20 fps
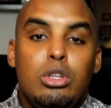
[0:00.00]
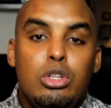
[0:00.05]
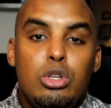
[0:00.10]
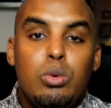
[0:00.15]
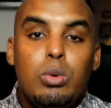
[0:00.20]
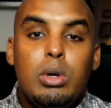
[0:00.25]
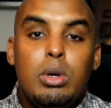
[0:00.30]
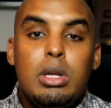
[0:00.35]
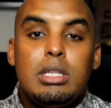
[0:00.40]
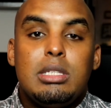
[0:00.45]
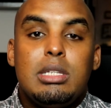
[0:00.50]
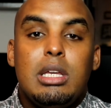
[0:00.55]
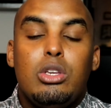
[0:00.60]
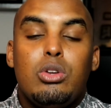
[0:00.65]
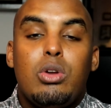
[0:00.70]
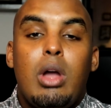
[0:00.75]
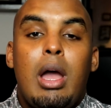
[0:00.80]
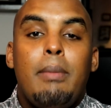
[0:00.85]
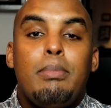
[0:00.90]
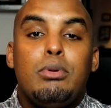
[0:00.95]
you want to set
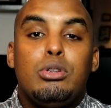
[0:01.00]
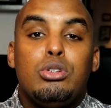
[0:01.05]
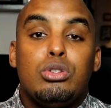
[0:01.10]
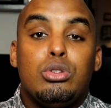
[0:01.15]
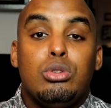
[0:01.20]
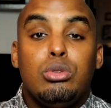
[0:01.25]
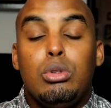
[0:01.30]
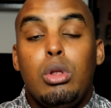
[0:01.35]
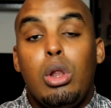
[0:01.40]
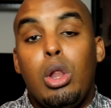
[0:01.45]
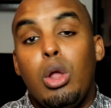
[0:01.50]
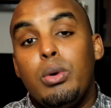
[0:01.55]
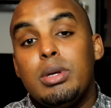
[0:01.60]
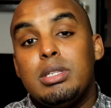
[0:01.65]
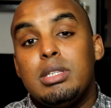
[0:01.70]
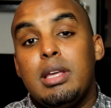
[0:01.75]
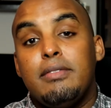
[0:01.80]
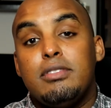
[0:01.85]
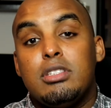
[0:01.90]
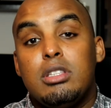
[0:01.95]
your aperture to the
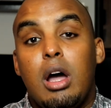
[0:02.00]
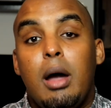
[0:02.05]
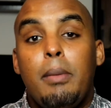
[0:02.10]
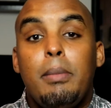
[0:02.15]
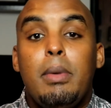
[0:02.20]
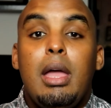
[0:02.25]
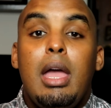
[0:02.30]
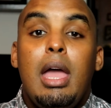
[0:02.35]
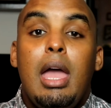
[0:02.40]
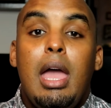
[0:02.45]
lowest f-stop,